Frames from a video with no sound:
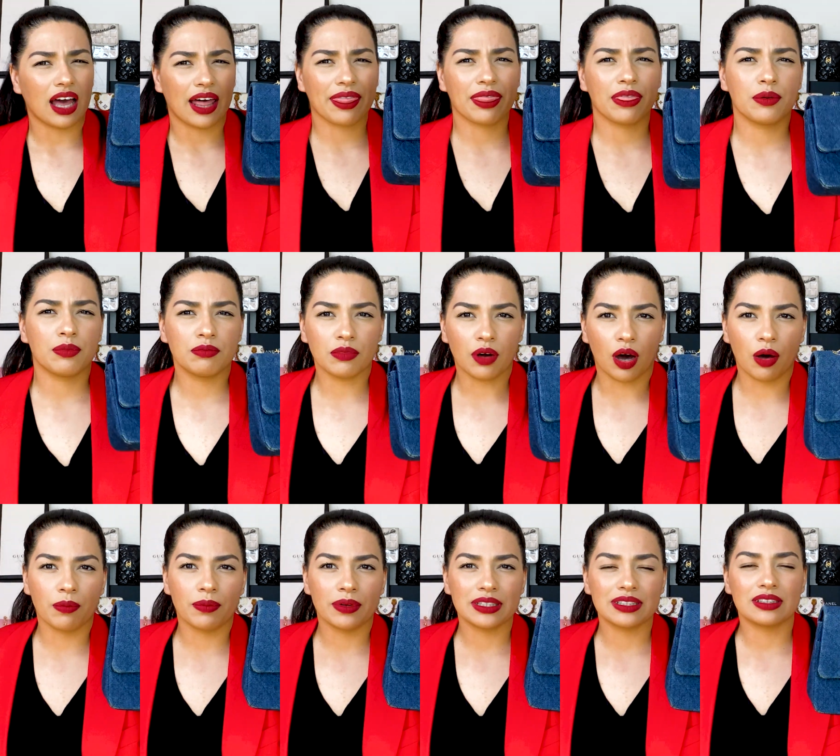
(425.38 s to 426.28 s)
the
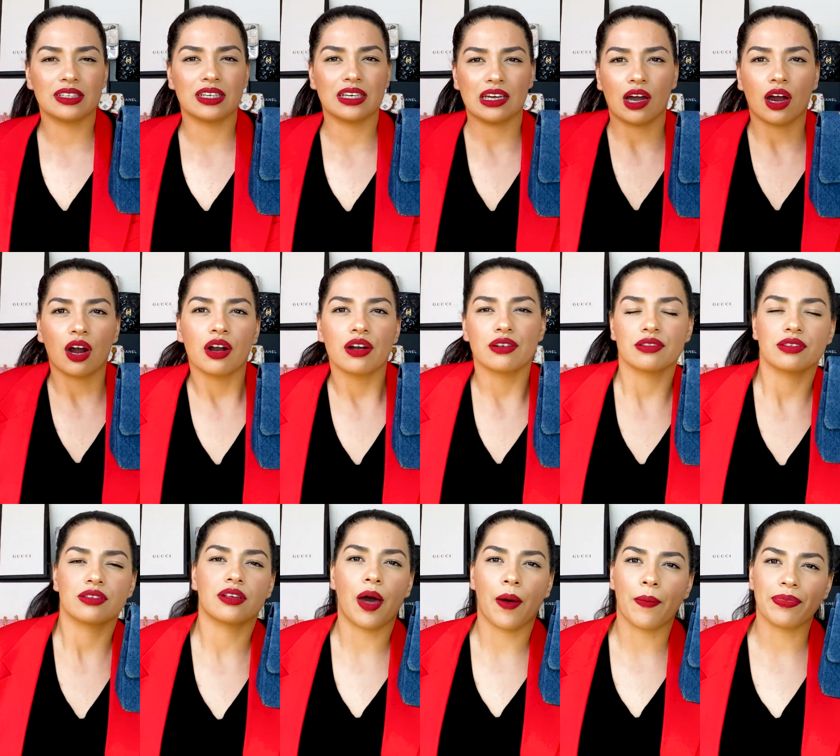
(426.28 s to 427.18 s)
moment there are
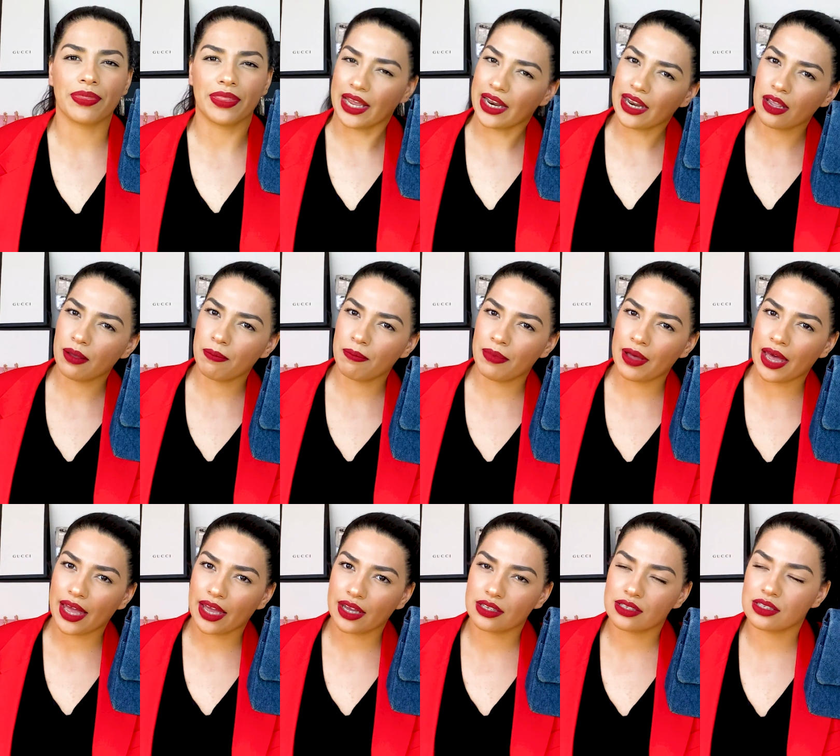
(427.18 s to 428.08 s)
some denim
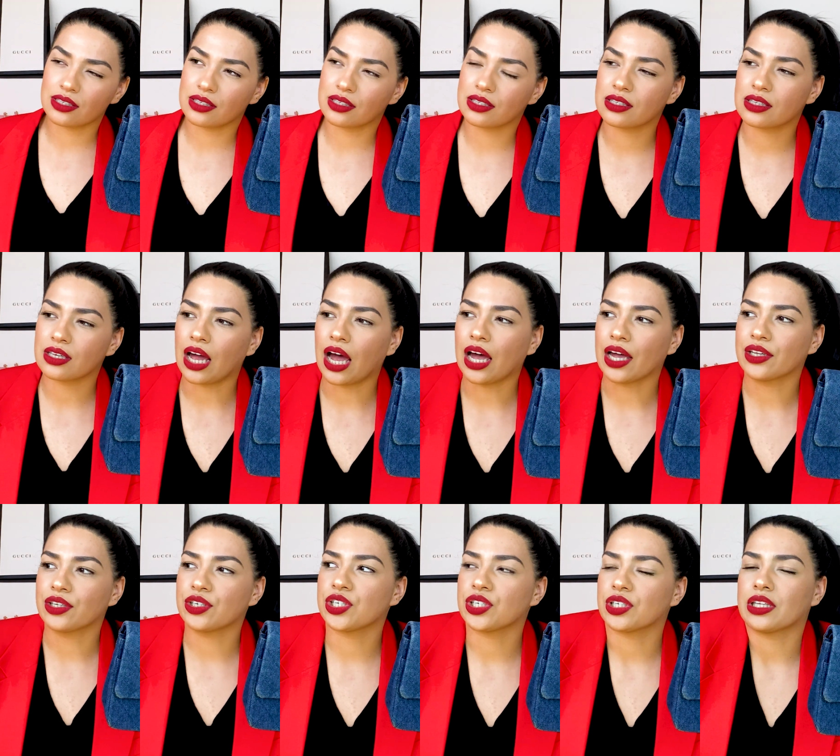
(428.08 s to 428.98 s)
bags at
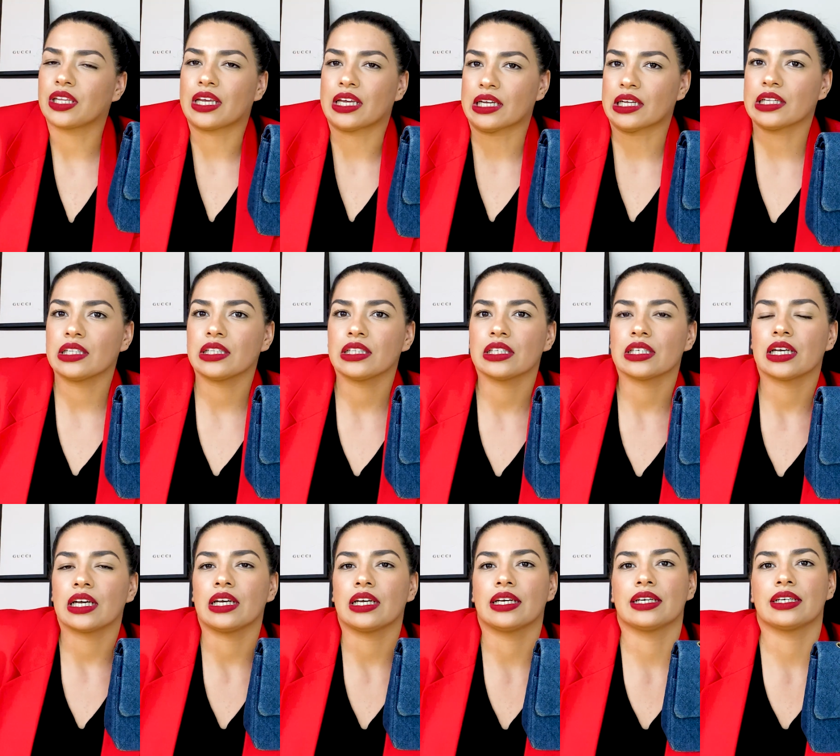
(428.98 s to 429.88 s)
Chanel
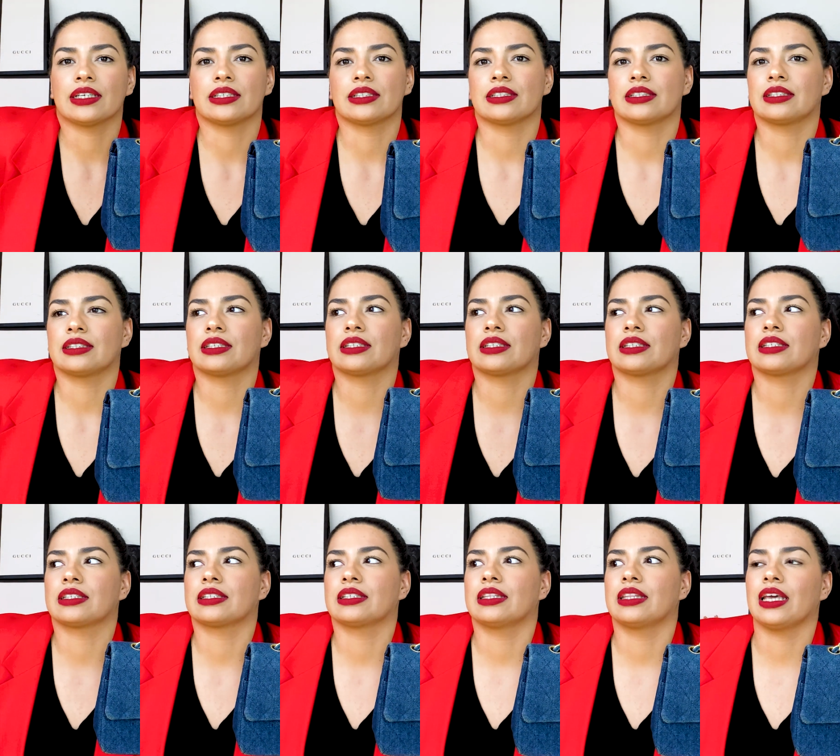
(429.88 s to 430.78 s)
and
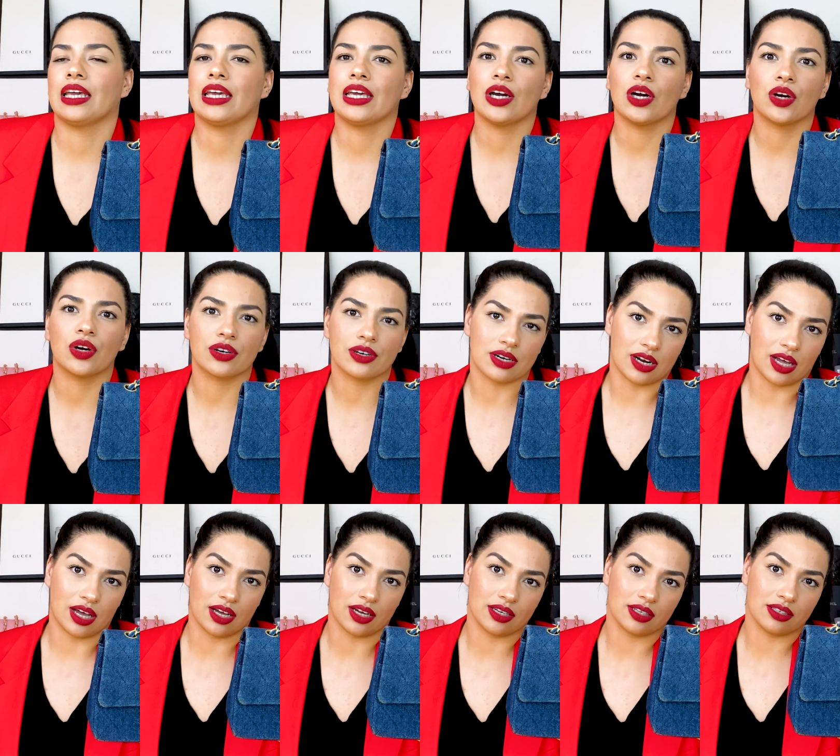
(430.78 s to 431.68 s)
they are
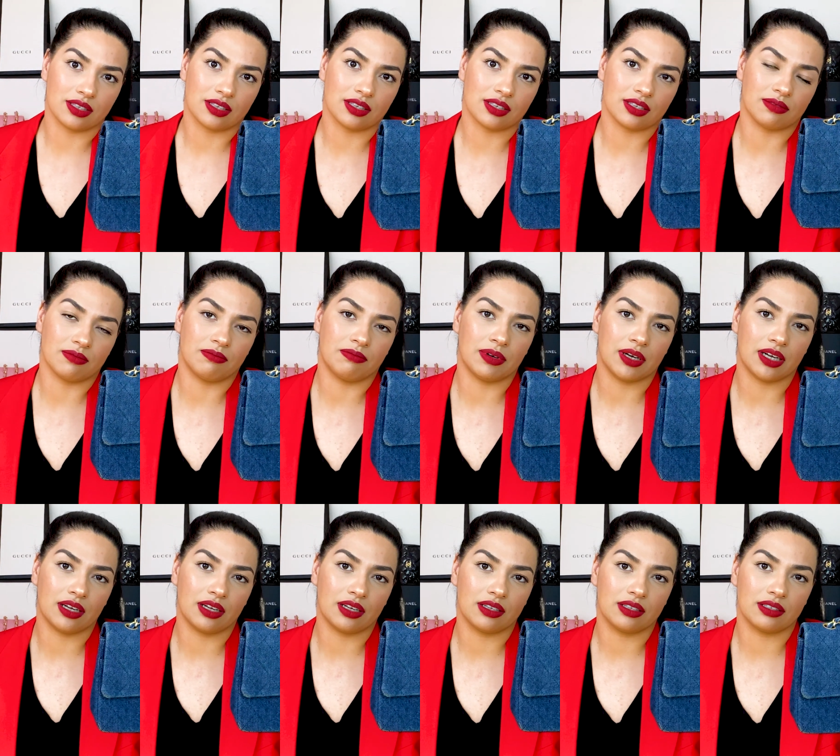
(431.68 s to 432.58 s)
nice,
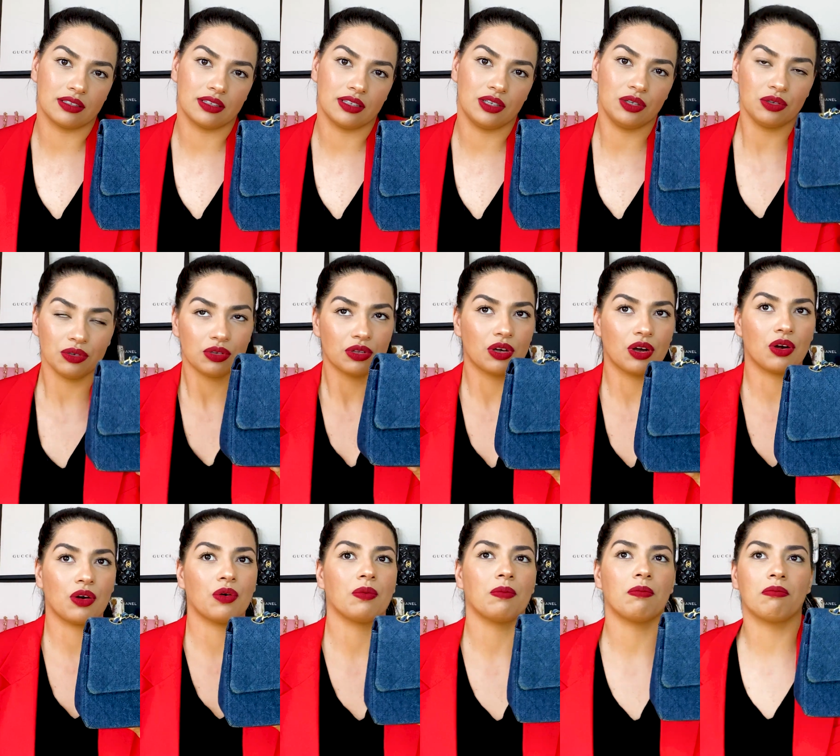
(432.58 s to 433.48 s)
but you
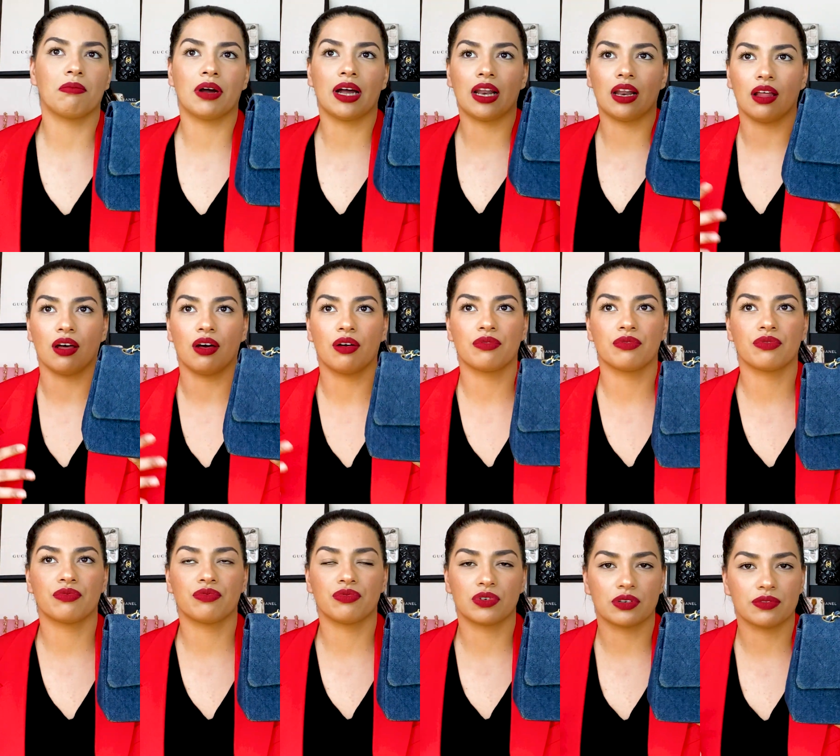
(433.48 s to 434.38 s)
know my love
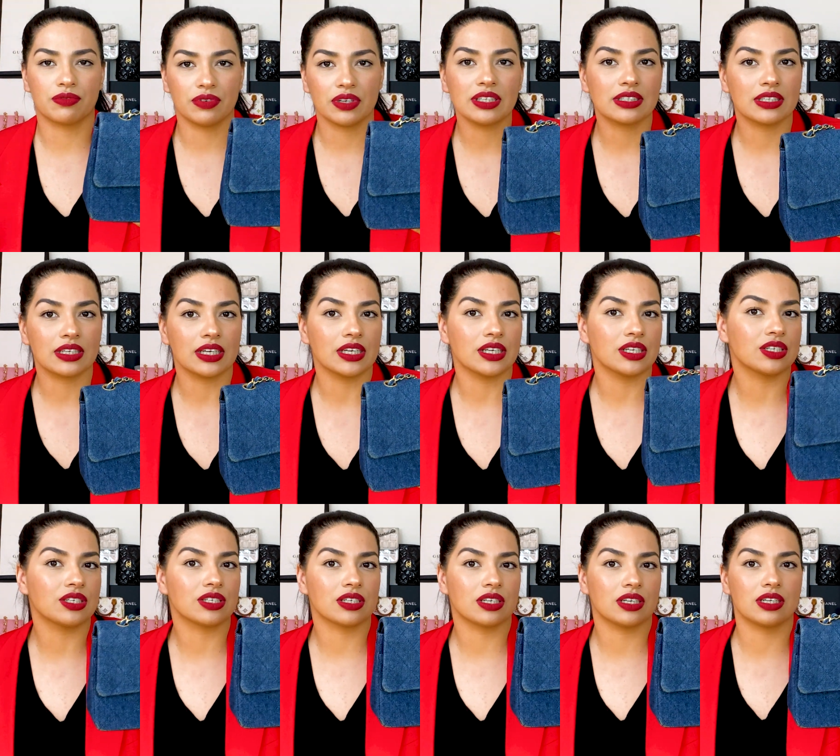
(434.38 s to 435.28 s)
for
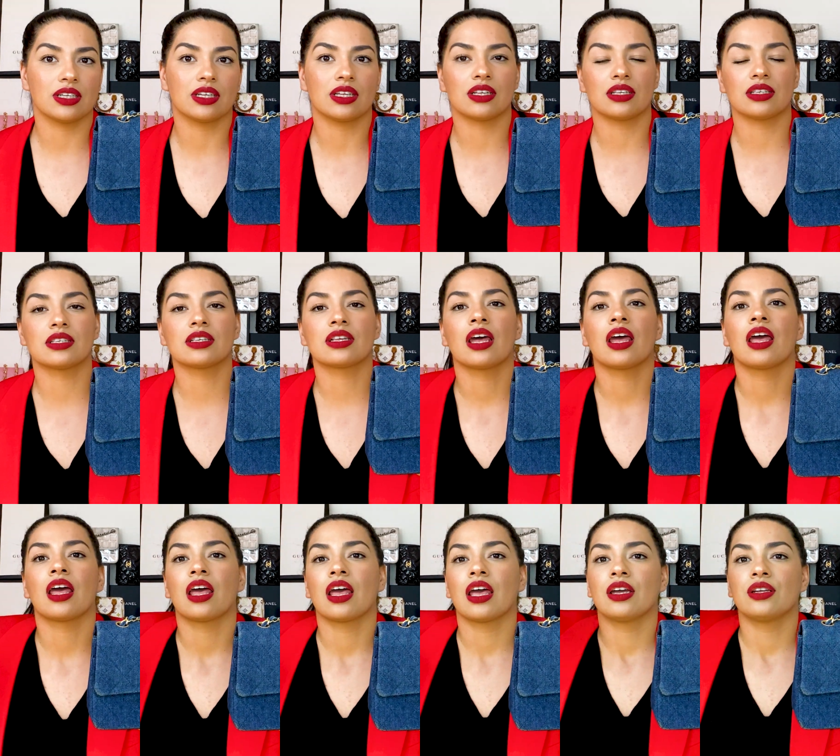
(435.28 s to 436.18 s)
vintage is
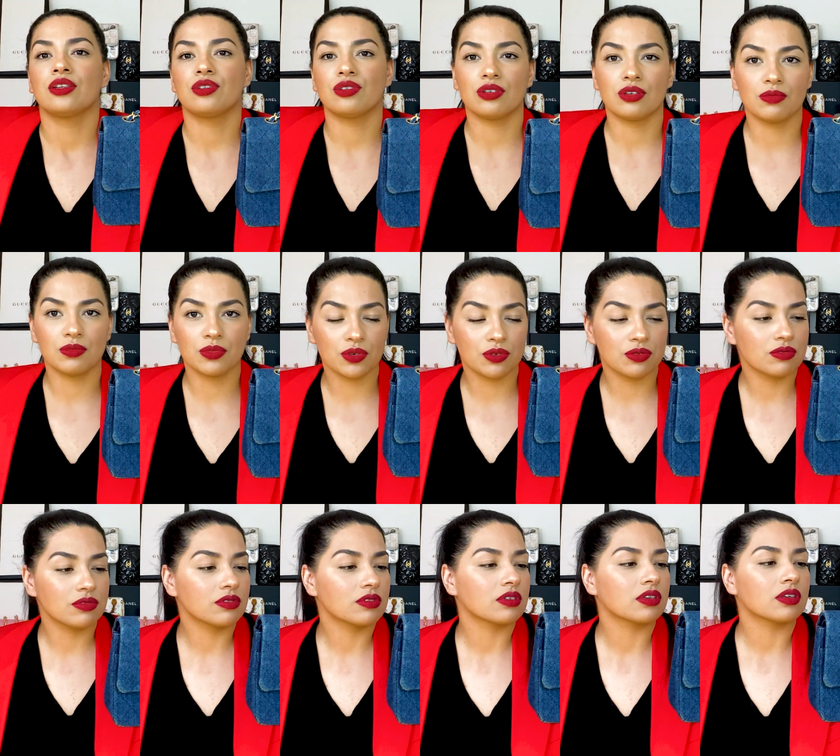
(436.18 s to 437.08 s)
to the
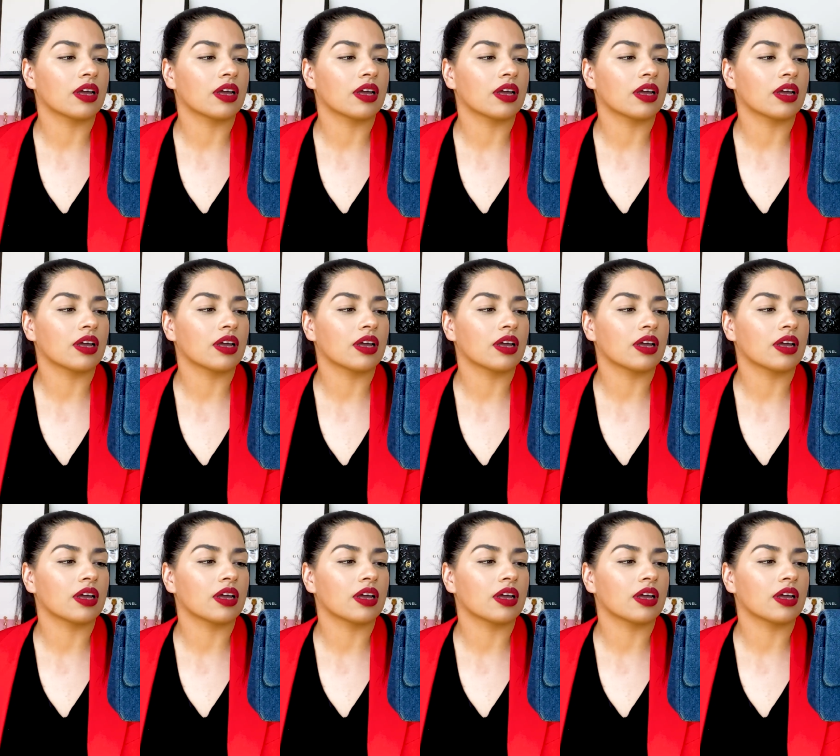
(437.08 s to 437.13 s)
moon,